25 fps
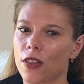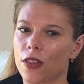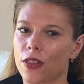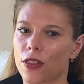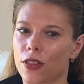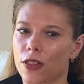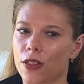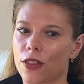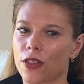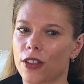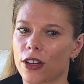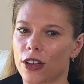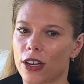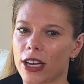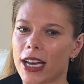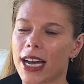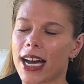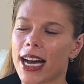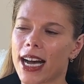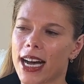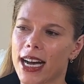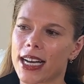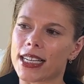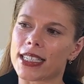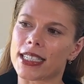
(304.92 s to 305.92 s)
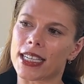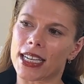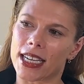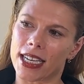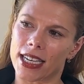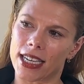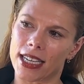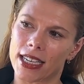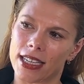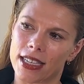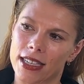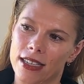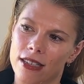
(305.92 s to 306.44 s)
that add
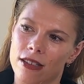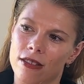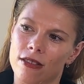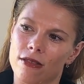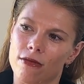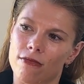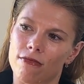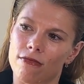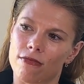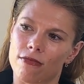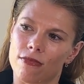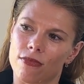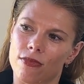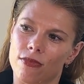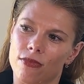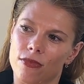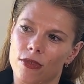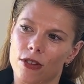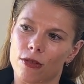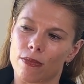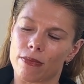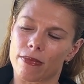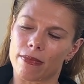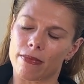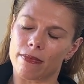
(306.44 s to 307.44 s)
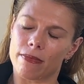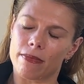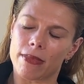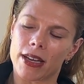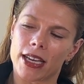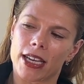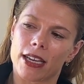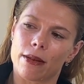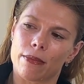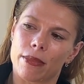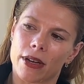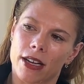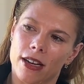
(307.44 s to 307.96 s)
in, that
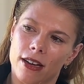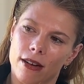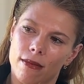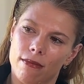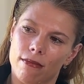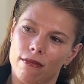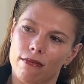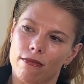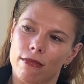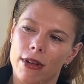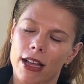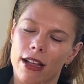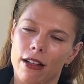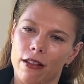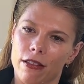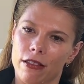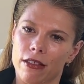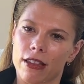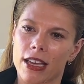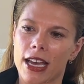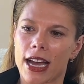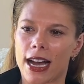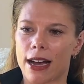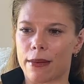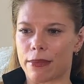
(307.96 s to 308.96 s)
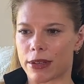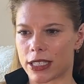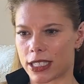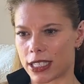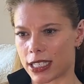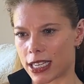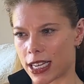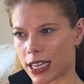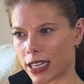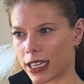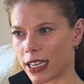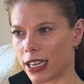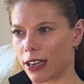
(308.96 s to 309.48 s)
make it become healthy habit
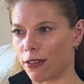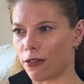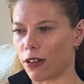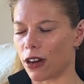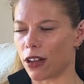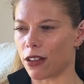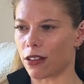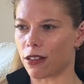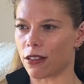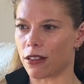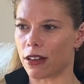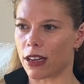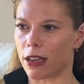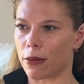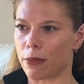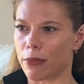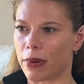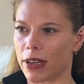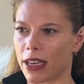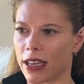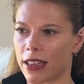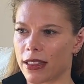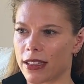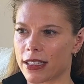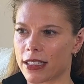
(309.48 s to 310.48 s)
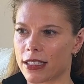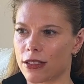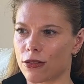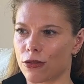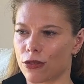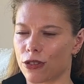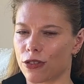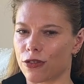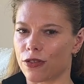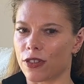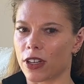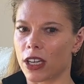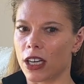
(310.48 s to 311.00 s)
stacking, rather than it being this sort
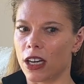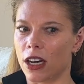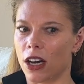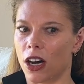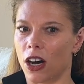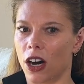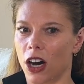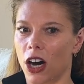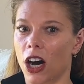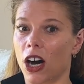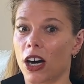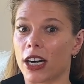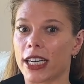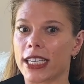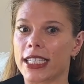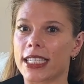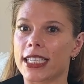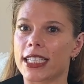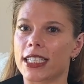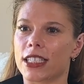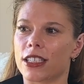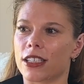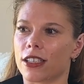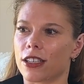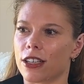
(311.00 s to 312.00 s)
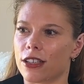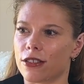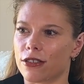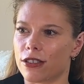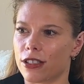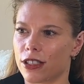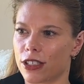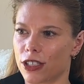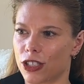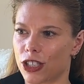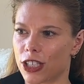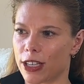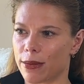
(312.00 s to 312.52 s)
of, I need to go to
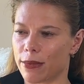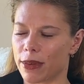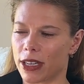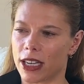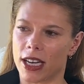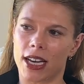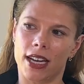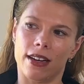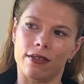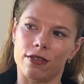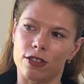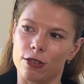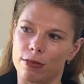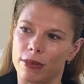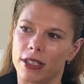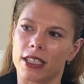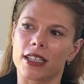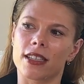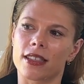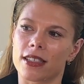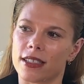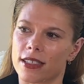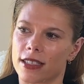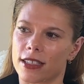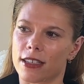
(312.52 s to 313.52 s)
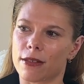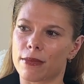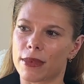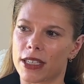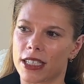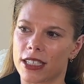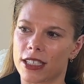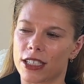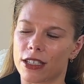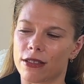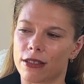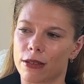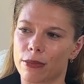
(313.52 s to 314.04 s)
the gym and I have to be this
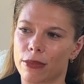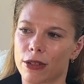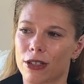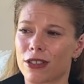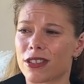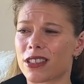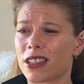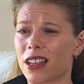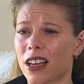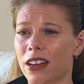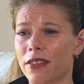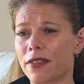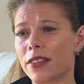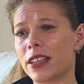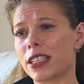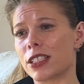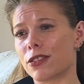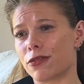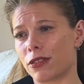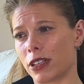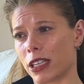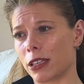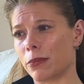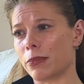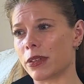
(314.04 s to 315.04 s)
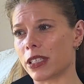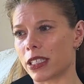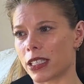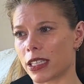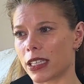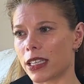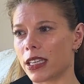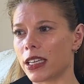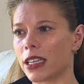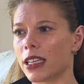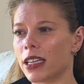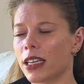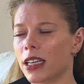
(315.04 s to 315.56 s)
committed to it, because life is really
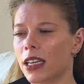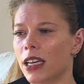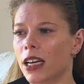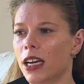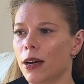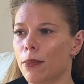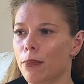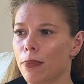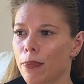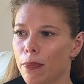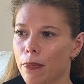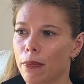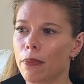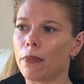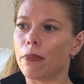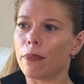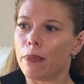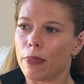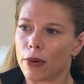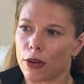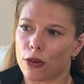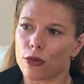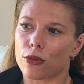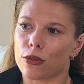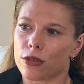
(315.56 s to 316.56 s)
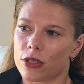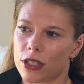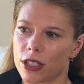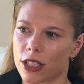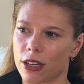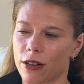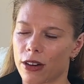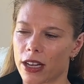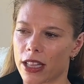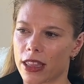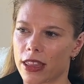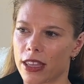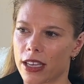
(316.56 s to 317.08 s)
busy. But also
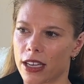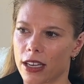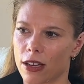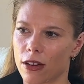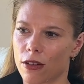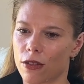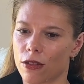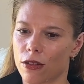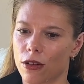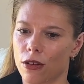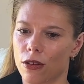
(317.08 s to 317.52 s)
I think